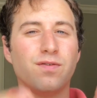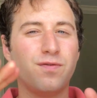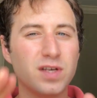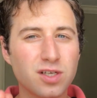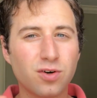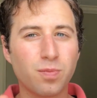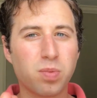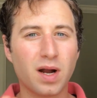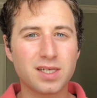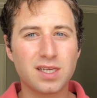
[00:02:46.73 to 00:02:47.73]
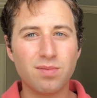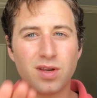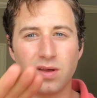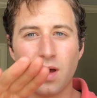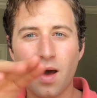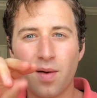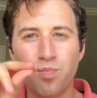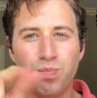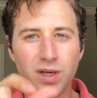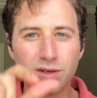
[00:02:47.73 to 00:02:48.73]
Physical proximity
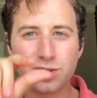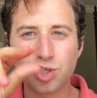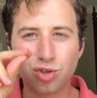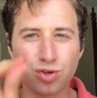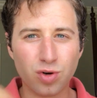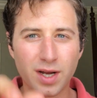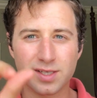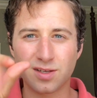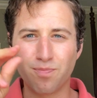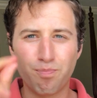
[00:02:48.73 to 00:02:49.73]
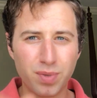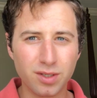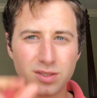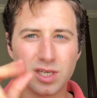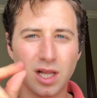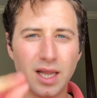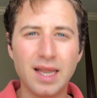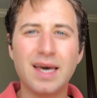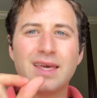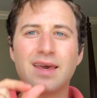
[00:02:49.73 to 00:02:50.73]
builds trust, it builds
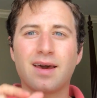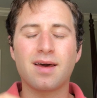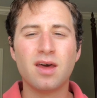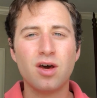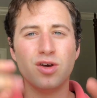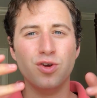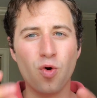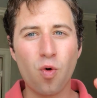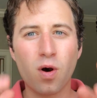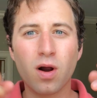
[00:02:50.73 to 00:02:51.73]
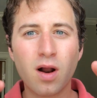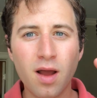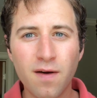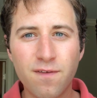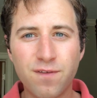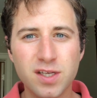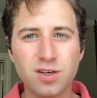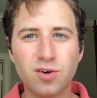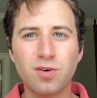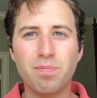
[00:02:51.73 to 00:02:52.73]
liking. Your
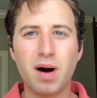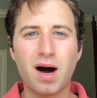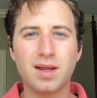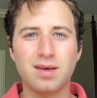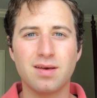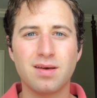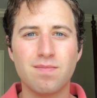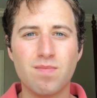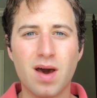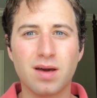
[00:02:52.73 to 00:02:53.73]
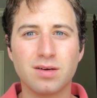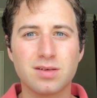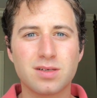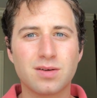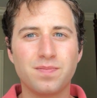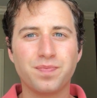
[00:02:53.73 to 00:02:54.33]
physical body matters